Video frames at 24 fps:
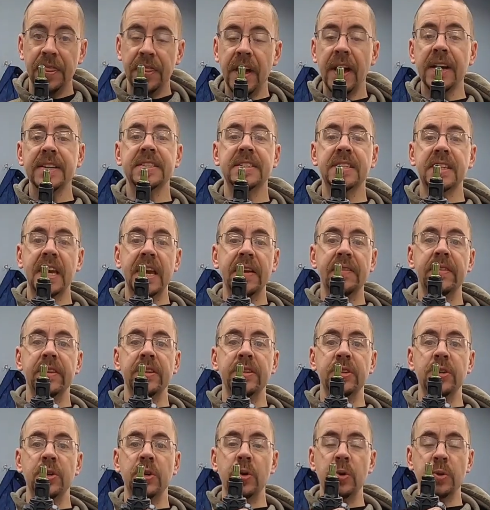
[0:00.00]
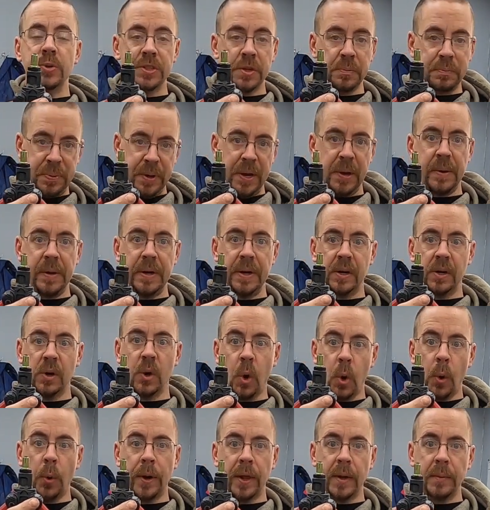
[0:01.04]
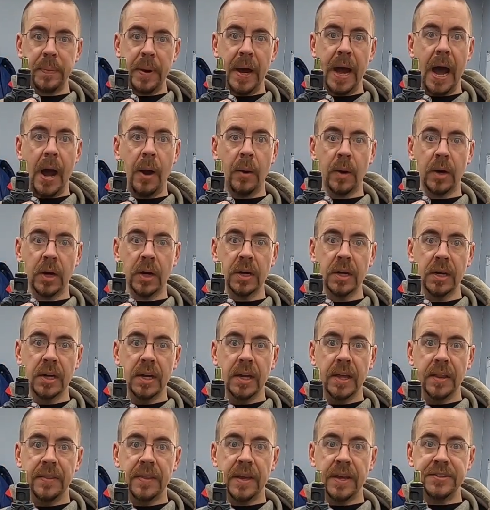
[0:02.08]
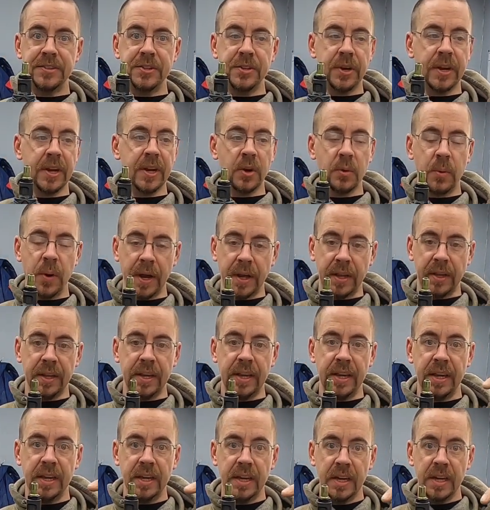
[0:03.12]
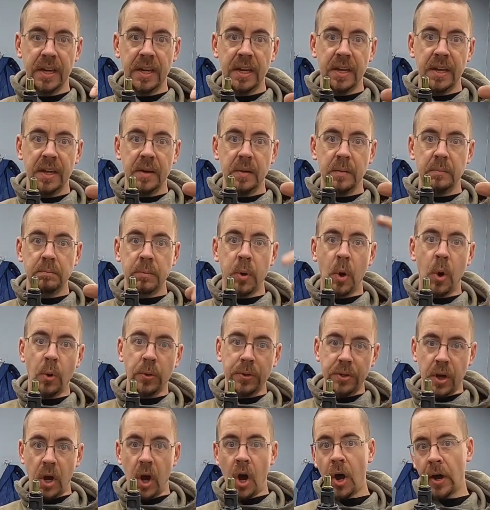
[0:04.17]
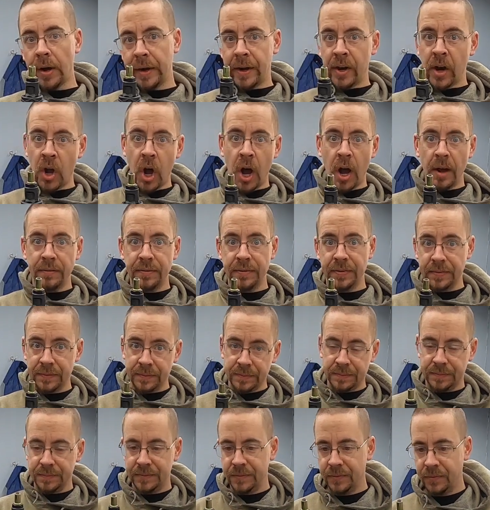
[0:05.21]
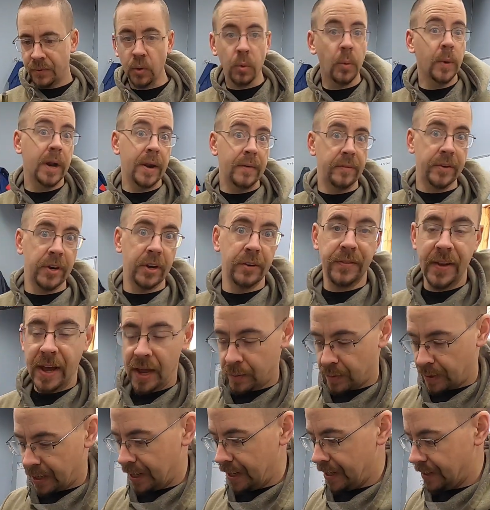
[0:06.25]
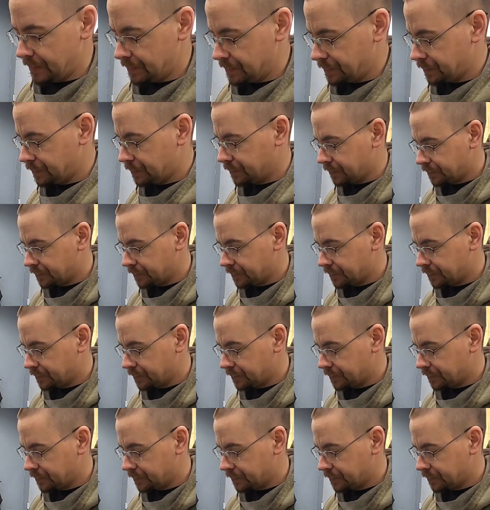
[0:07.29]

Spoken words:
thus giving you superior holding power that you can quickly bolt on and off for whatever you're fabricating.